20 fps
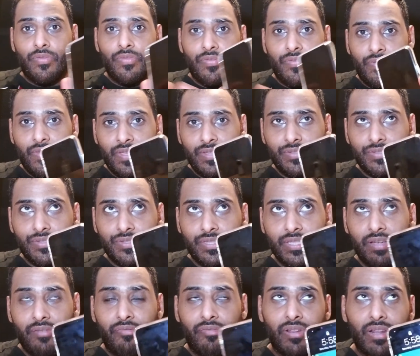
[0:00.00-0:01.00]
This
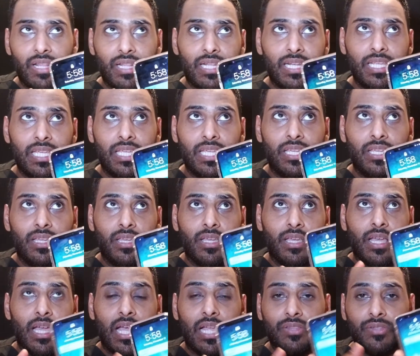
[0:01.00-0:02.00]
definitely
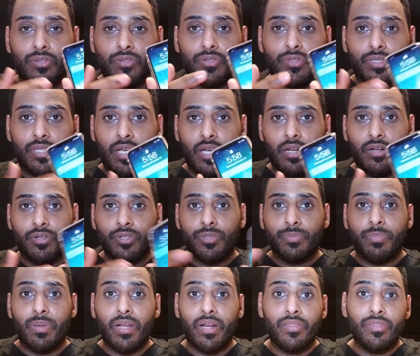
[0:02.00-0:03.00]
handles colors
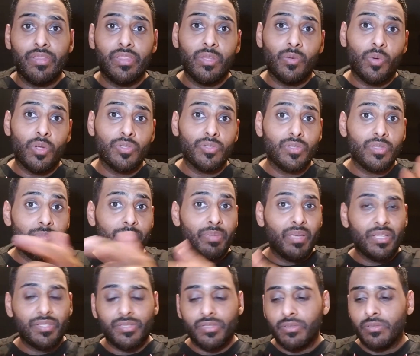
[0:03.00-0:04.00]
better than the ones on the
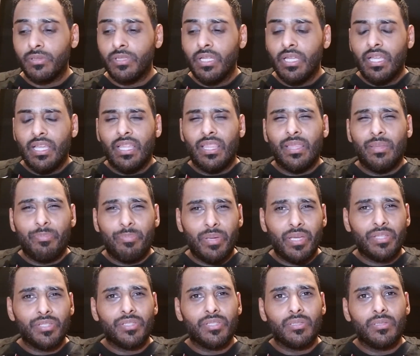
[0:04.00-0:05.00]
Pixel. The
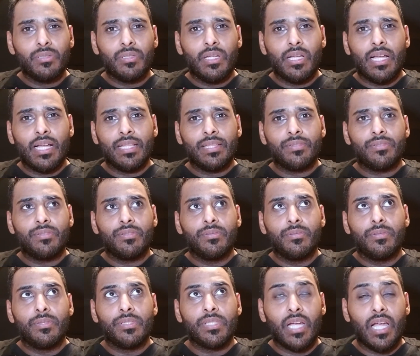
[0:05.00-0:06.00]
Pixel
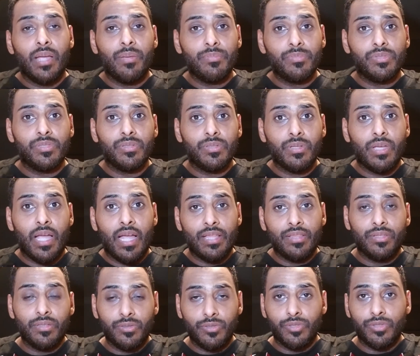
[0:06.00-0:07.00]
at times
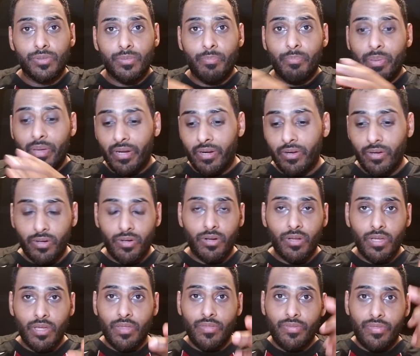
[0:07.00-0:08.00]
handles better
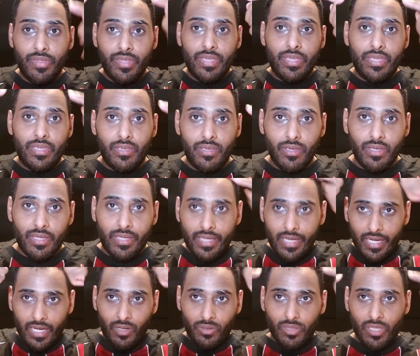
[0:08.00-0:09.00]
the
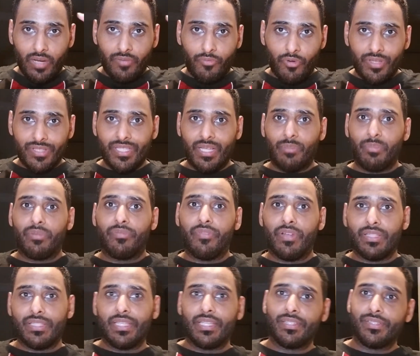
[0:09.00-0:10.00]
cutout. Like for example, if I
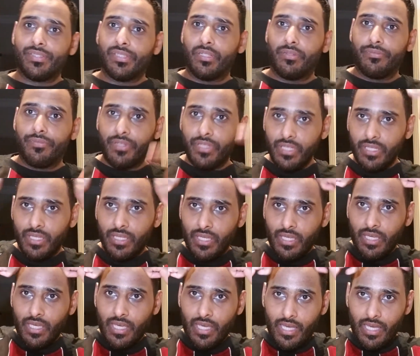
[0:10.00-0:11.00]
take a selfie,
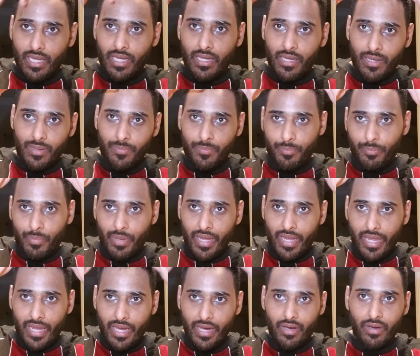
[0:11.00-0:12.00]
my
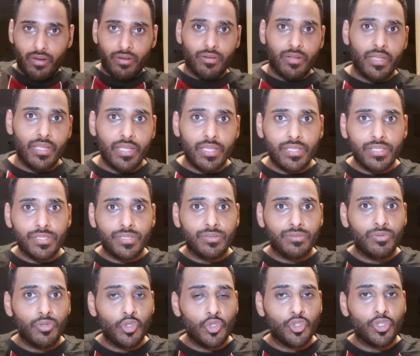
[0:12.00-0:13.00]
hair is
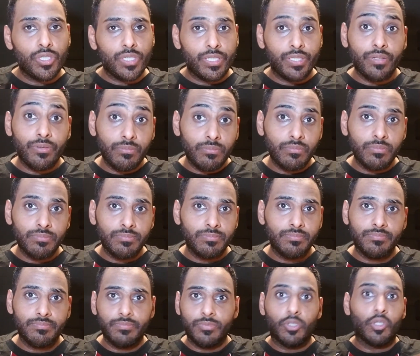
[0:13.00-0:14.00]
usually
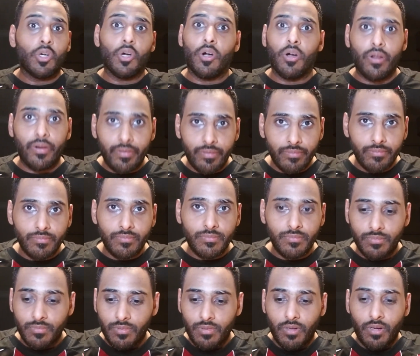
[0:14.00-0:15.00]
gone
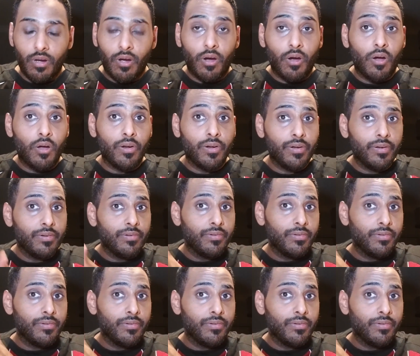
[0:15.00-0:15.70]
on